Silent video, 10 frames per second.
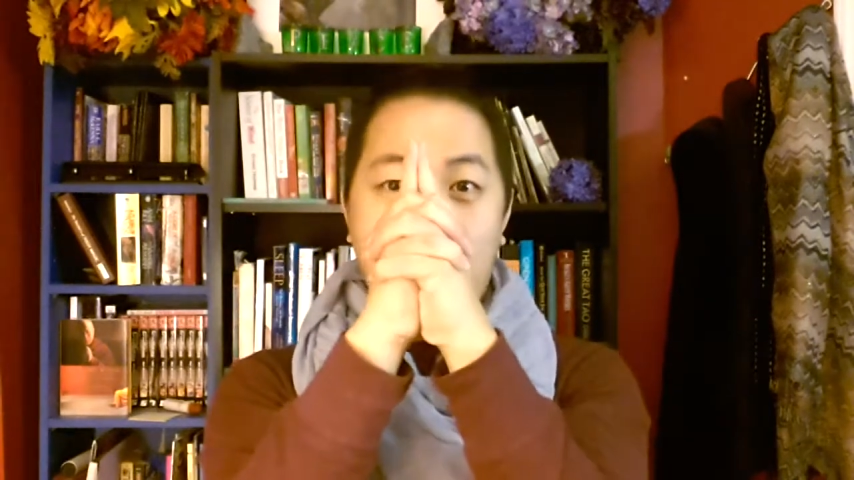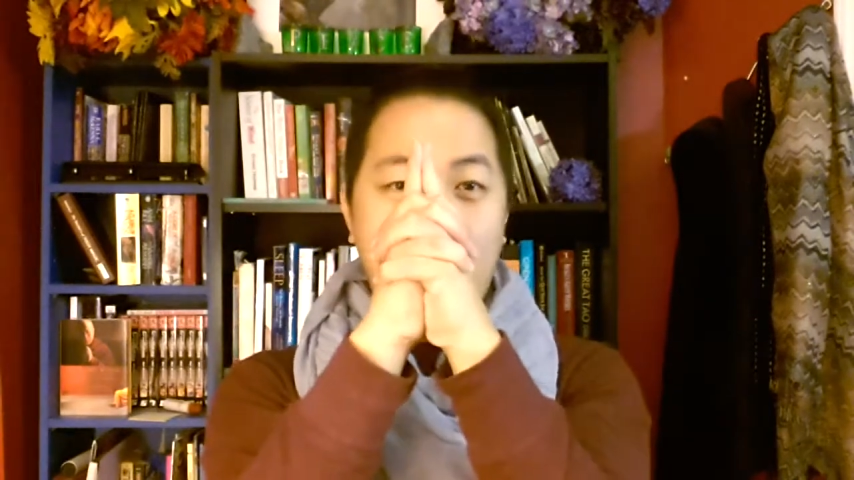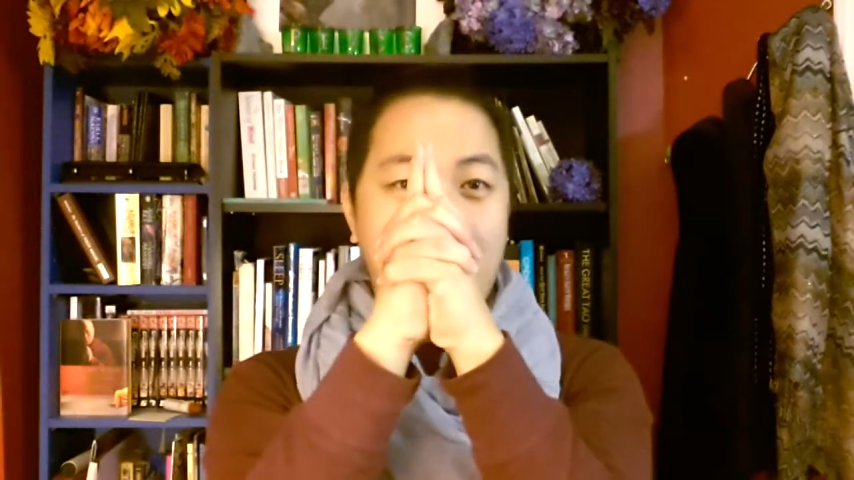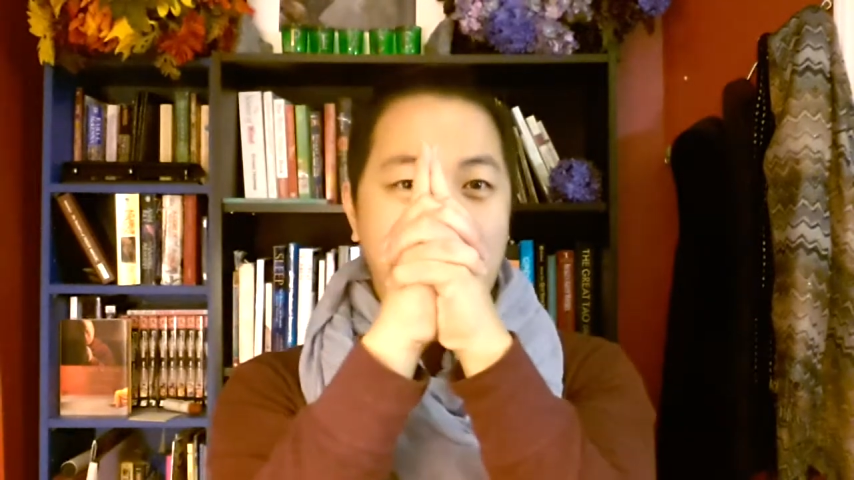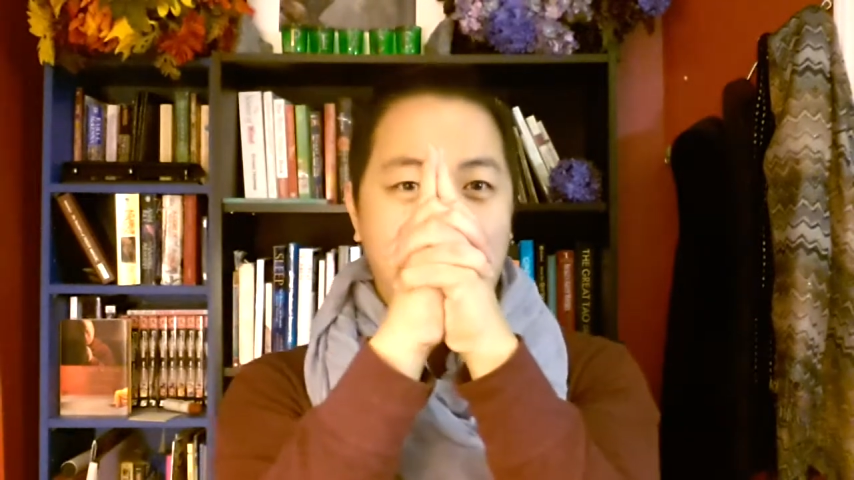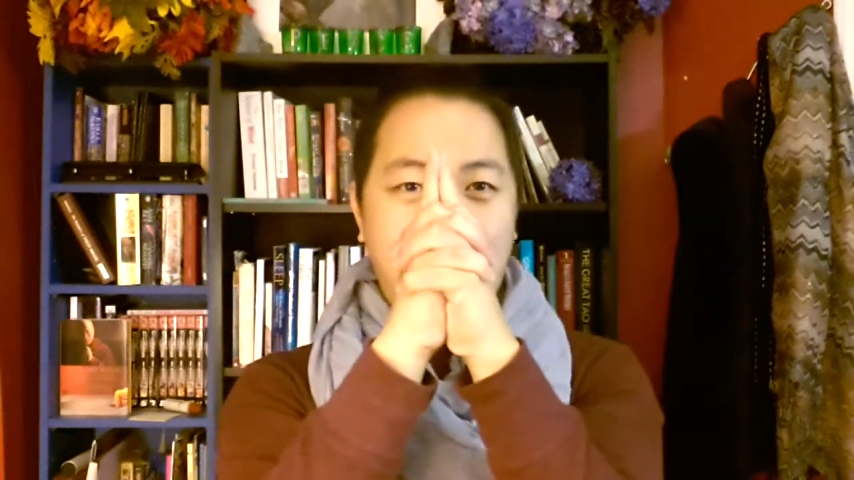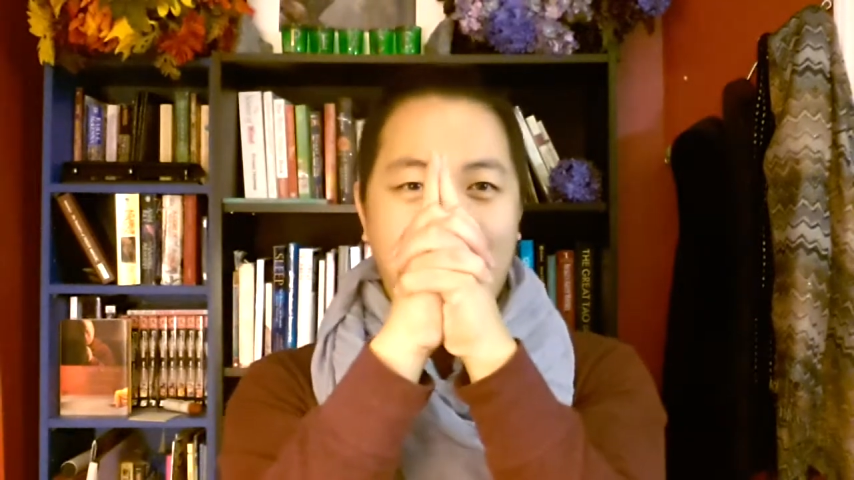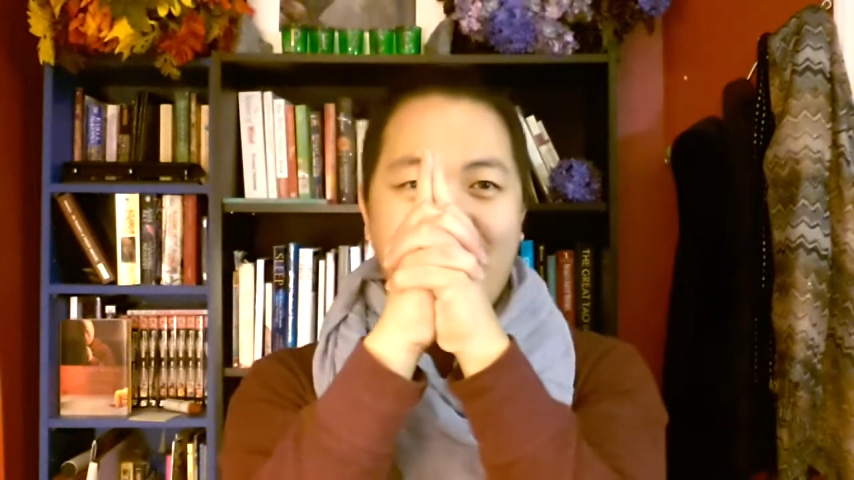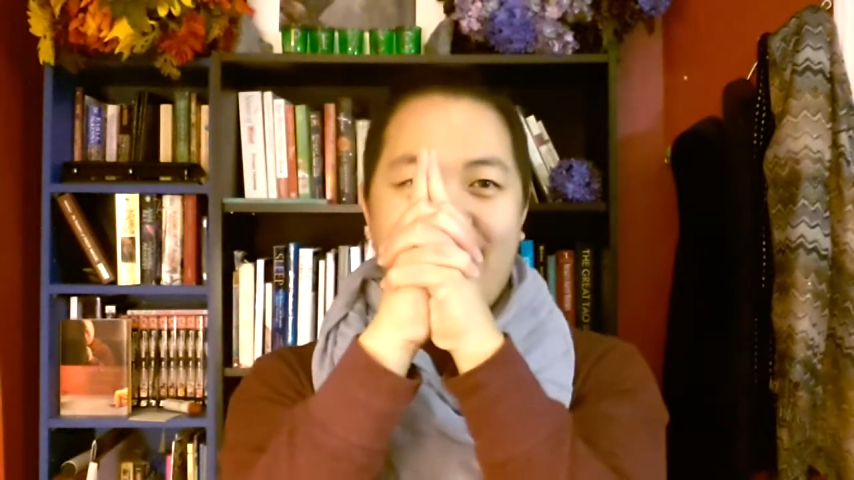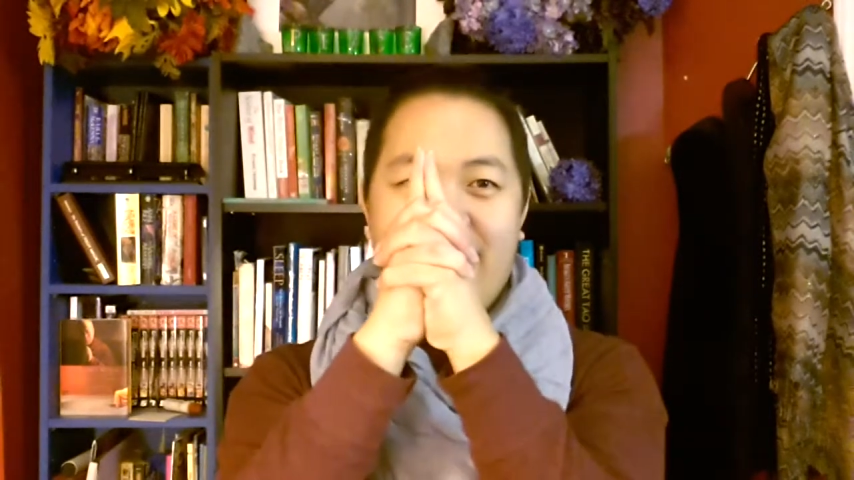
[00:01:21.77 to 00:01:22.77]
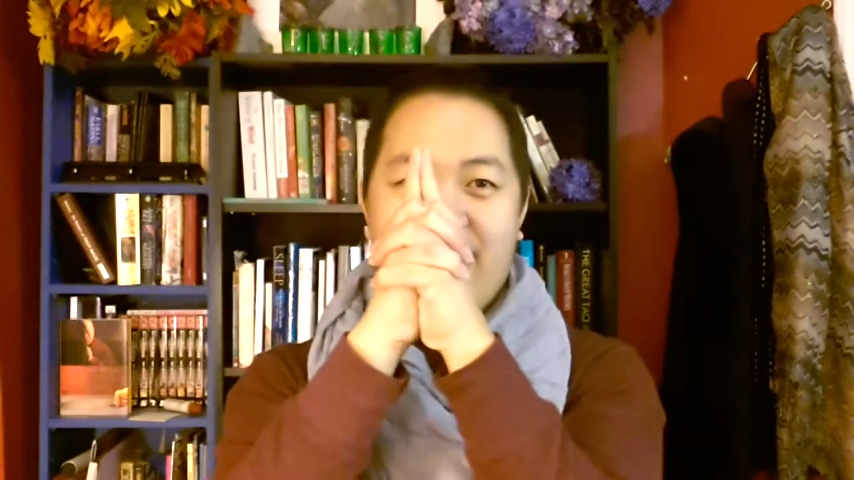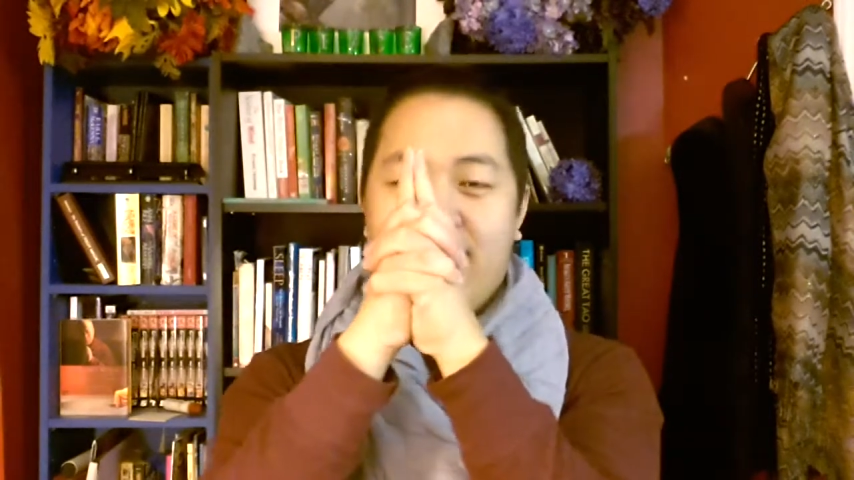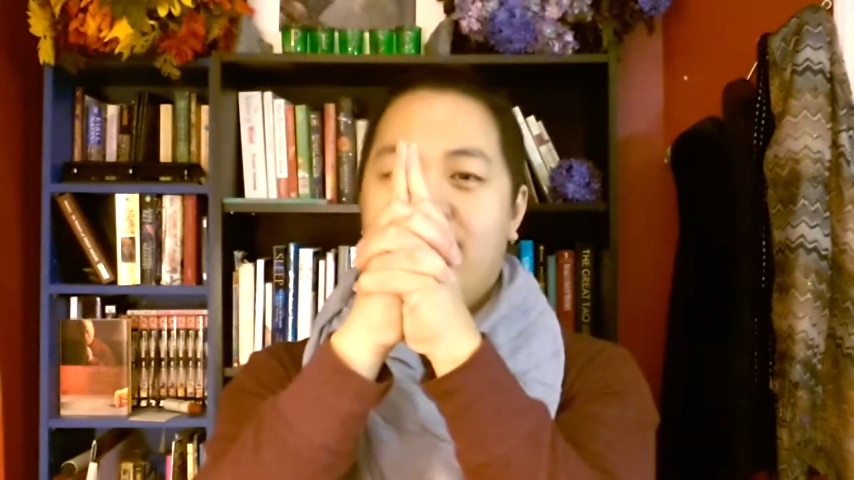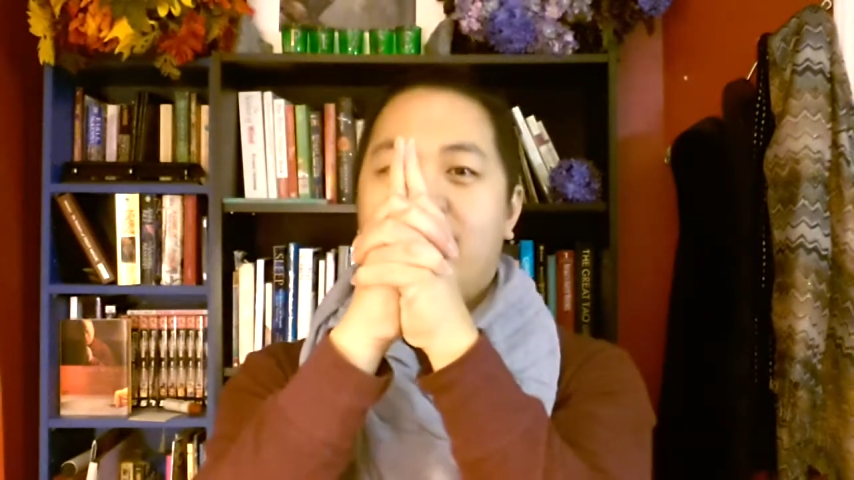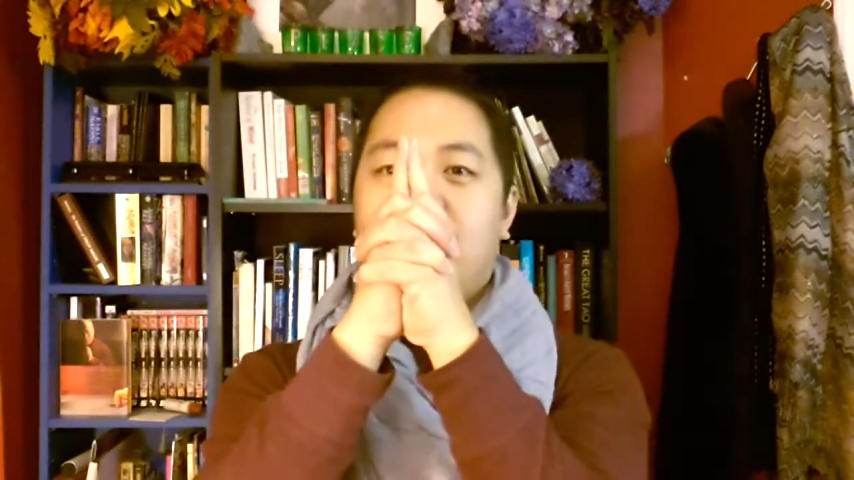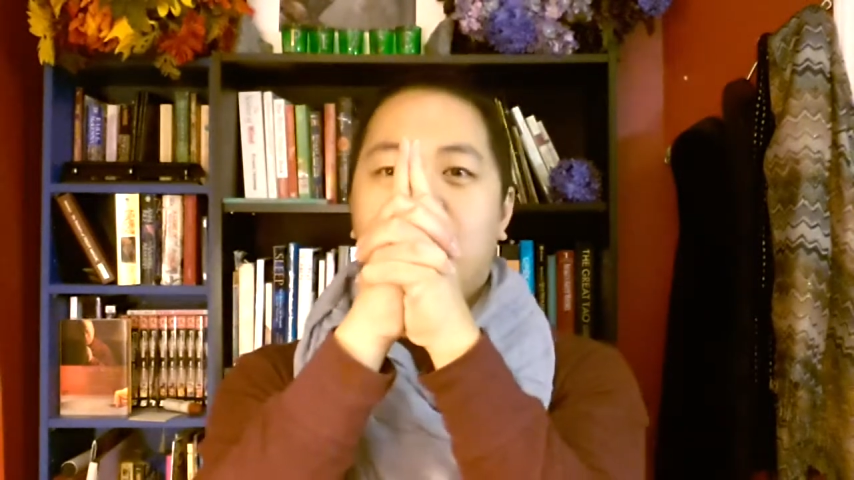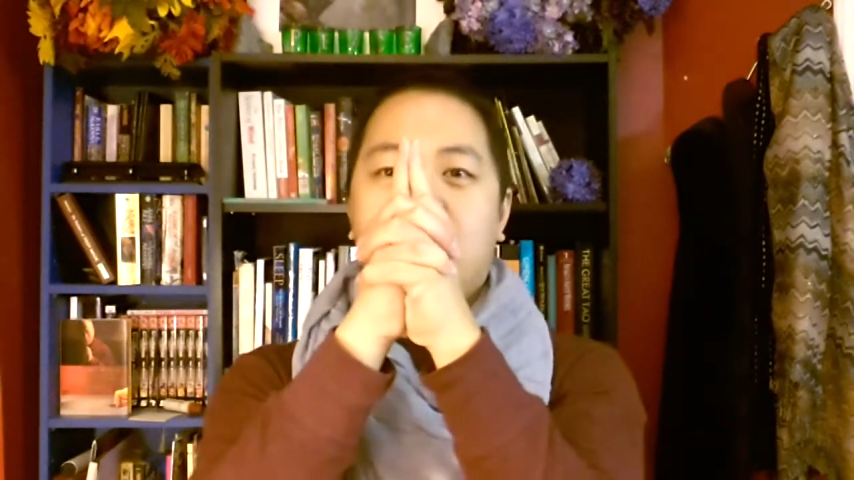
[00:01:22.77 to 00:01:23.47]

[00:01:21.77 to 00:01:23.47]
up and